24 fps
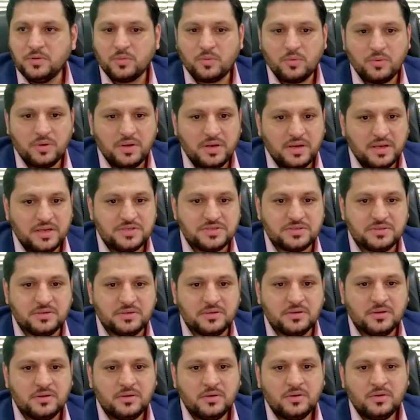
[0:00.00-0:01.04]
coordination
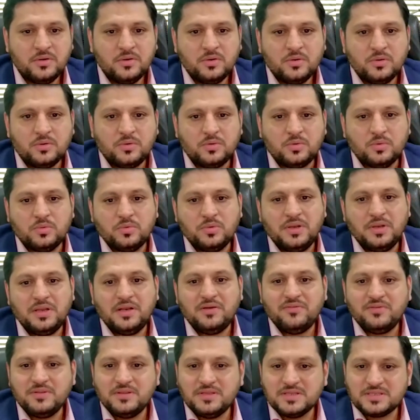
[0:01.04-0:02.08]
to
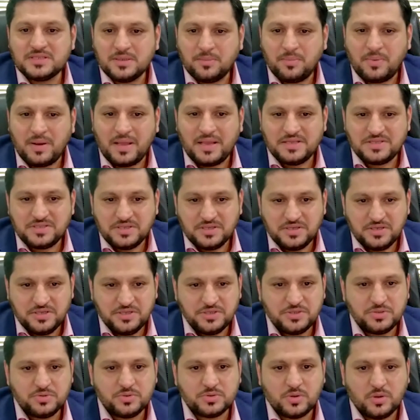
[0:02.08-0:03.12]
deal with the supply chain
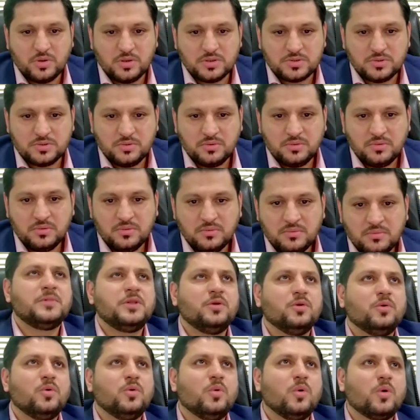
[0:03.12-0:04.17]
issues also. You
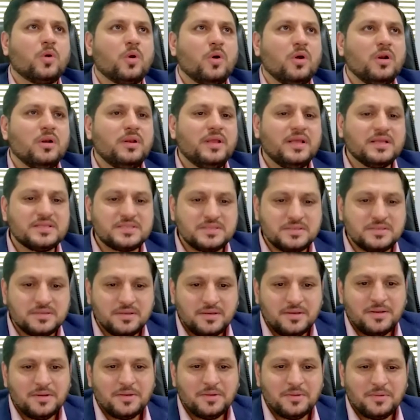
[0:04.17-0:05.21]
know, overall,
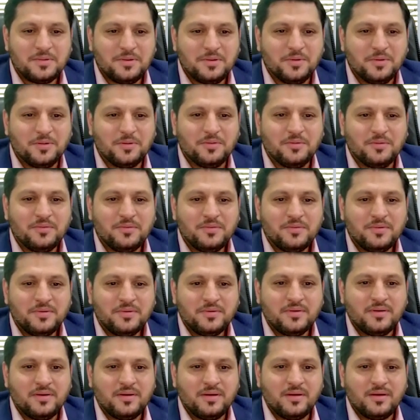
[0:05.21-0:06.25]
yes, we
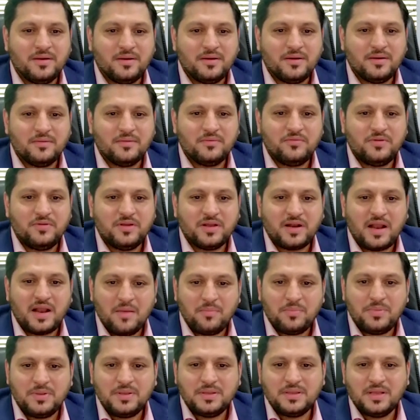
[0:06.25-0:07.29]
are
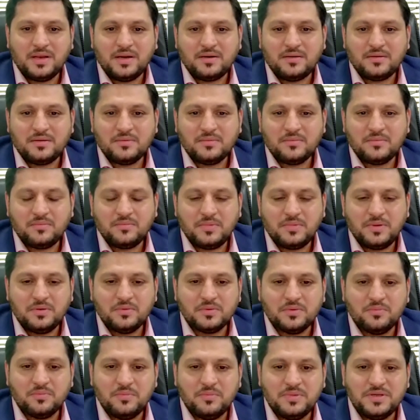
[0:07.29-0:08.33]
happy that,
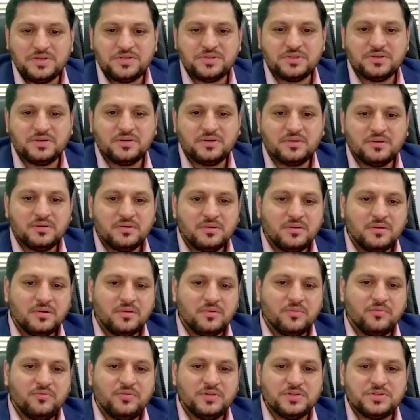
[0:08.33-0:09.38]
the mission
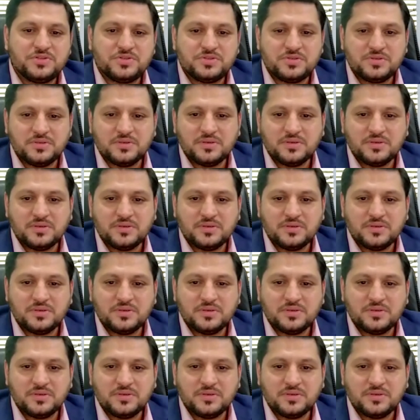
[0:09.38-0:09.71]
which